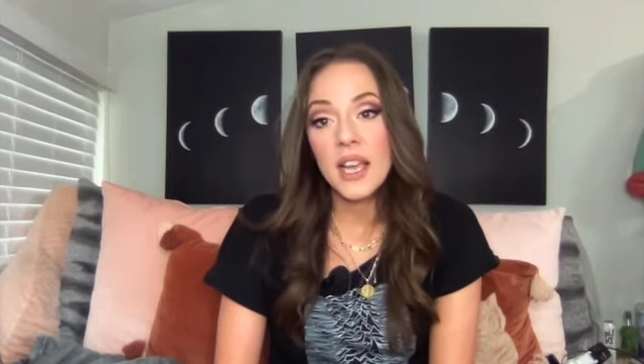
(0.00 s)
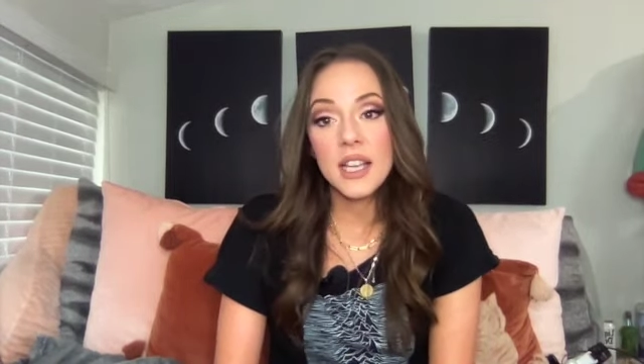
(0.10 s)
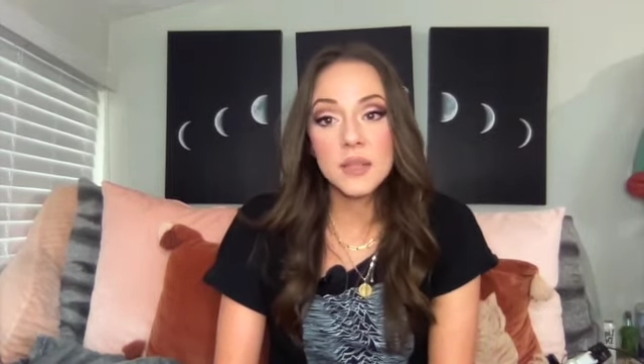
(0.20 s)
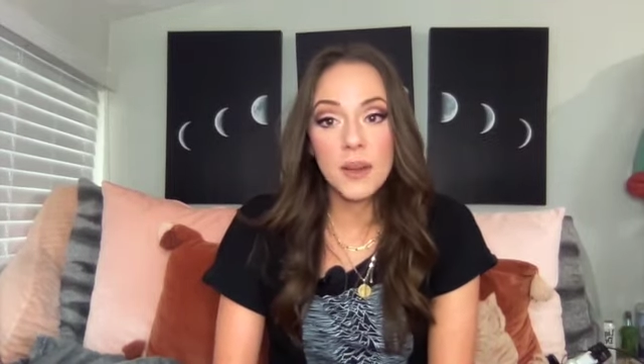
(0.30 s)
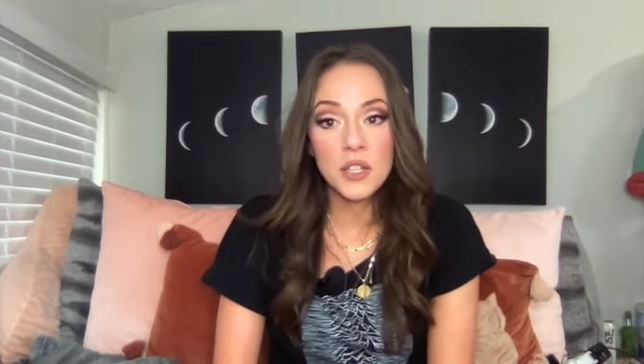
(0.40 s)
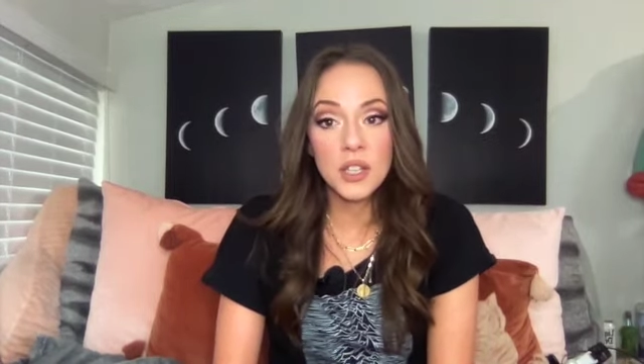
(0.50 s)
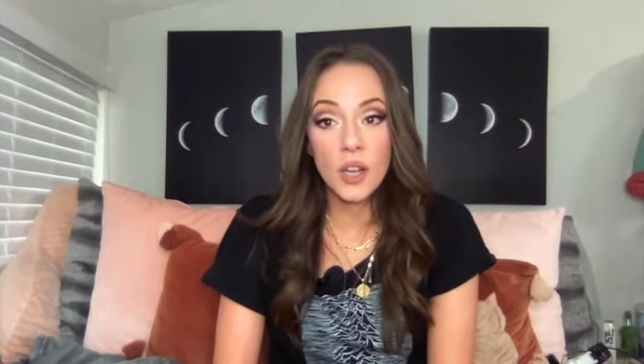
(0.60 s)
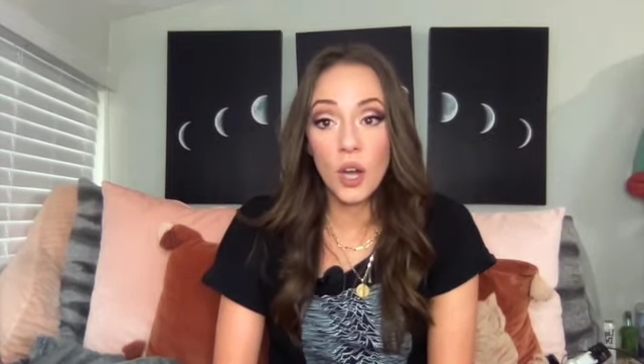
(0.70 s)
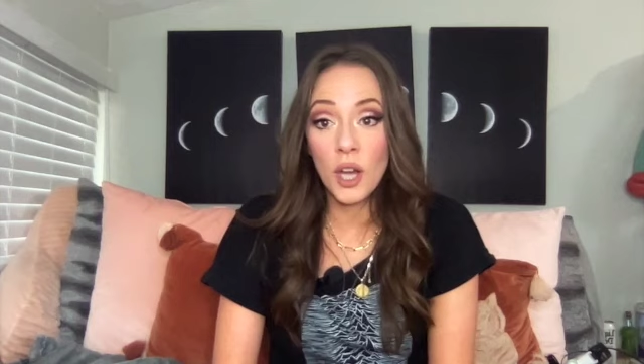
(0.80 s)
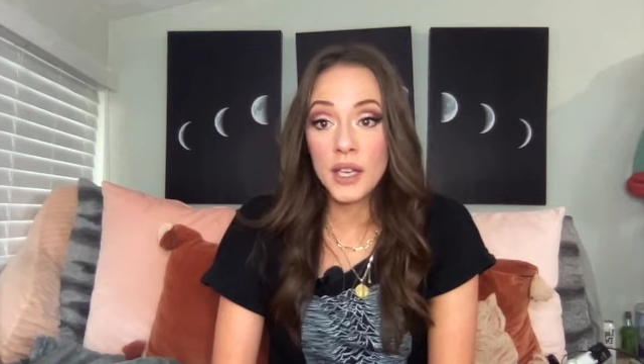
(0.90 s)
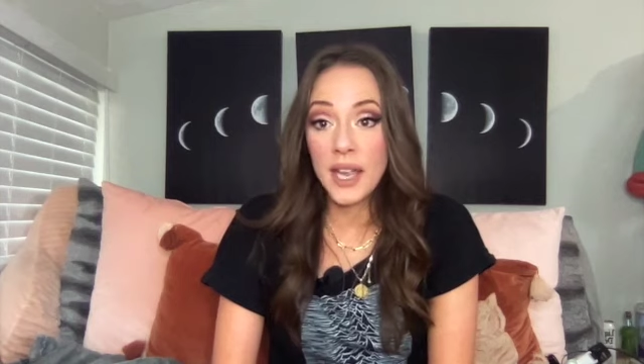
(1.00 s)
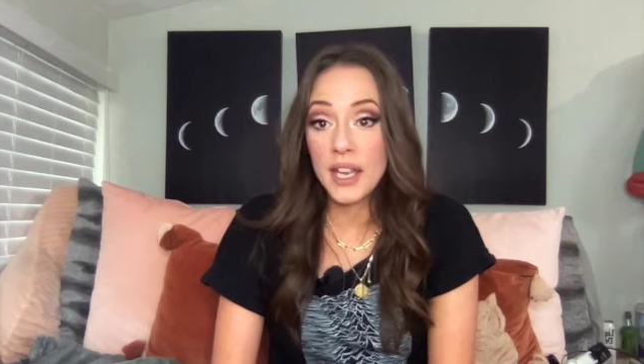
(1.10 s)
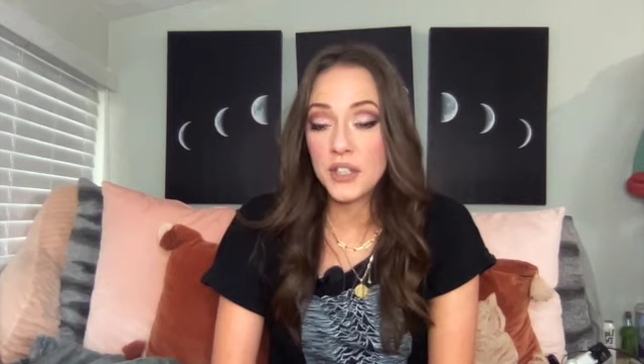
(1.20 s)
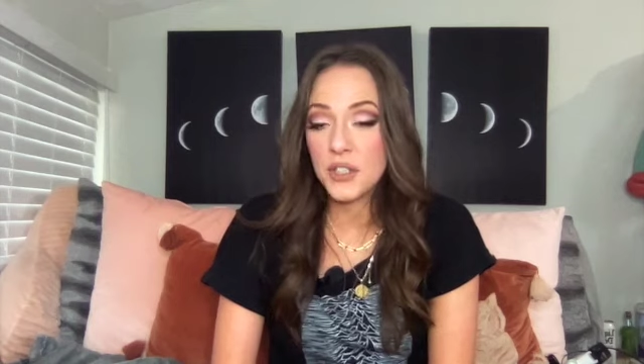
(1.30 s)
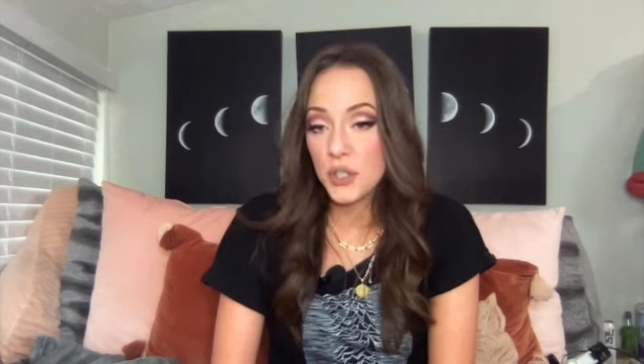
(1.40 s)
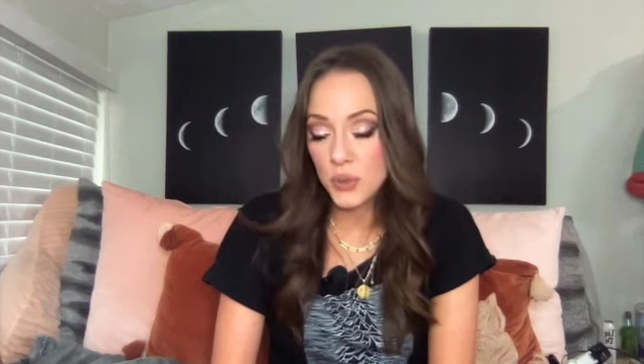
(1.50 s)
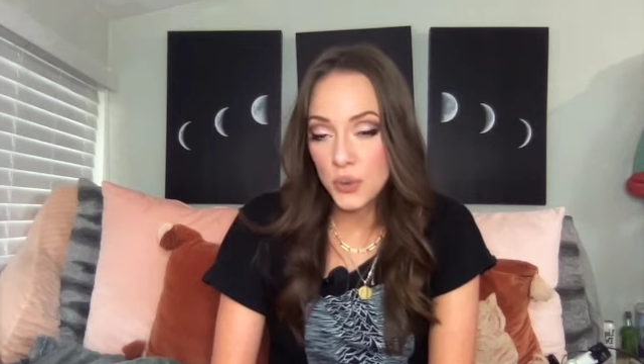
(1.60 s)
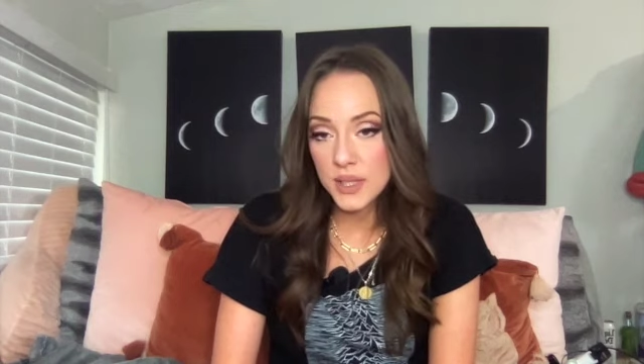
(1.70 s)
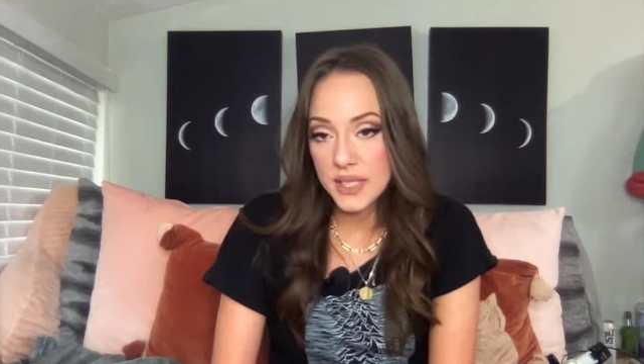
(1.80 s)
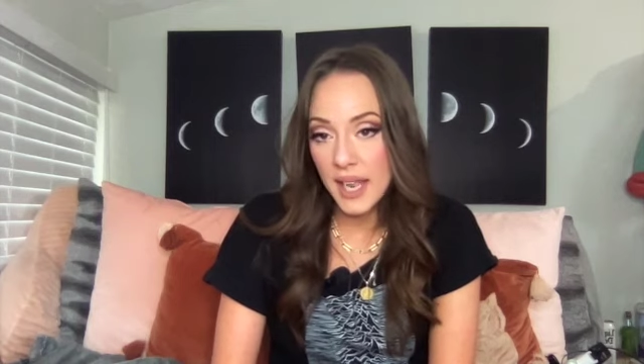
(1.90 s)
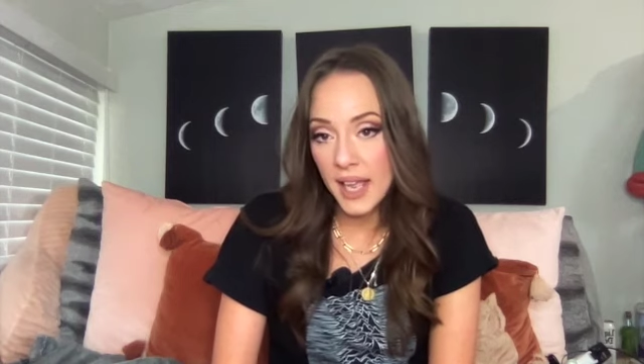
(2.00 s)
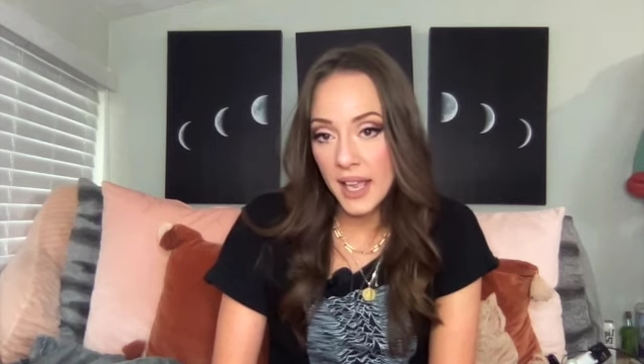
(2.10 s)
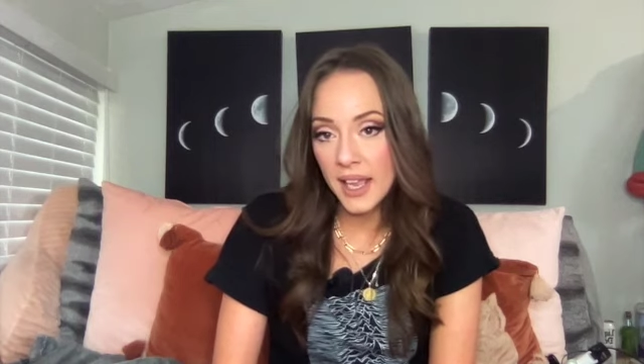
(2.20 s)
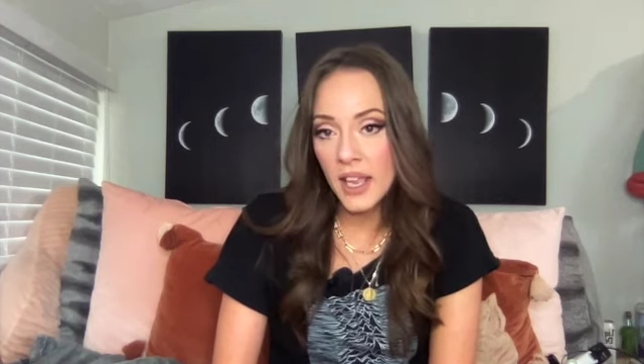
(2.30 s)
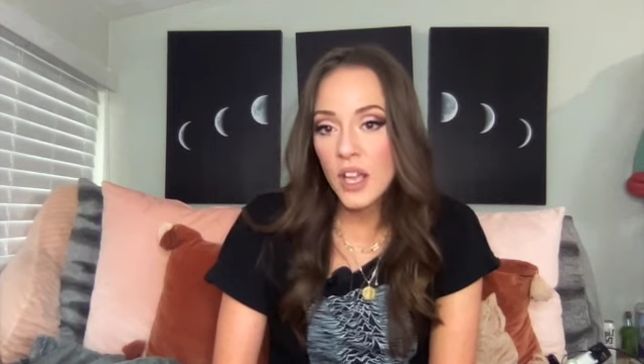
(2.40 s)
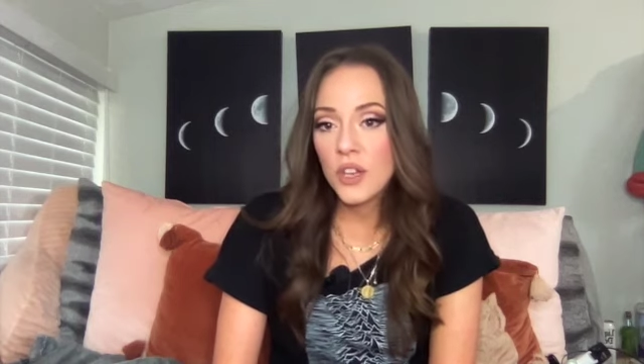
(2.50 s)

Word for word: especially on a Tuesday.